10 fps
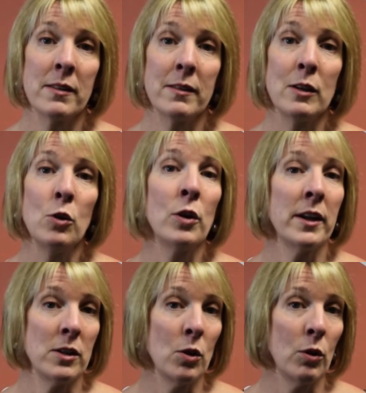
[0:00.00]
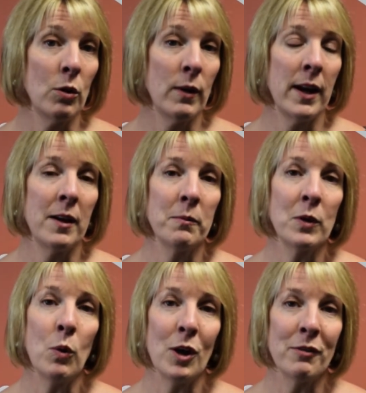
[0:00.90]
look at your
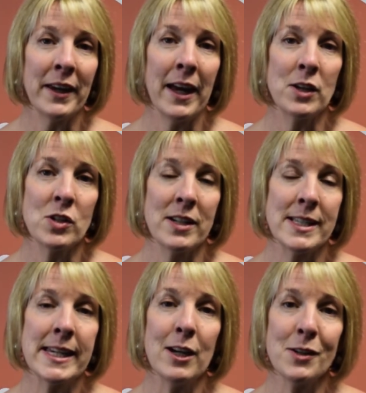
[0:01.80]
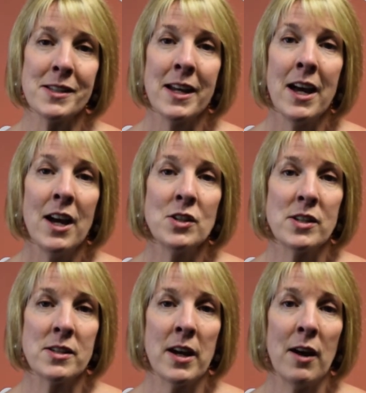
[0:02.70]
qualification and skills,
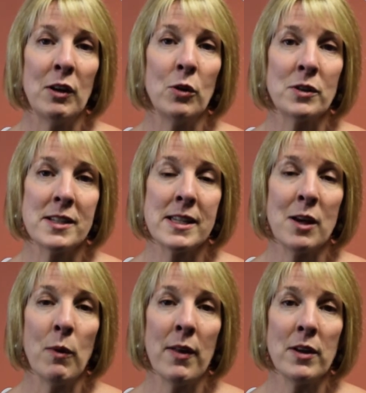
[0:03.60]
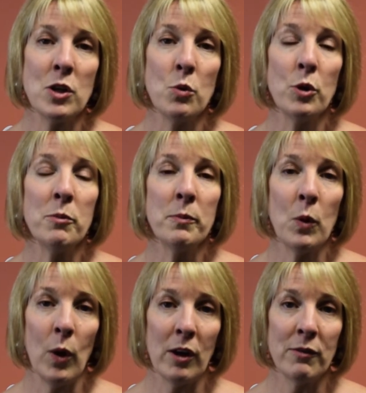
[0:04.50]
just to have a look to see whether you would
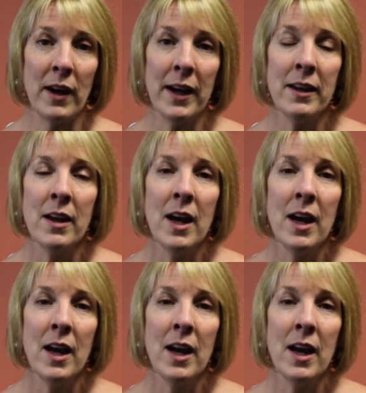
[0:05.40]
qualify,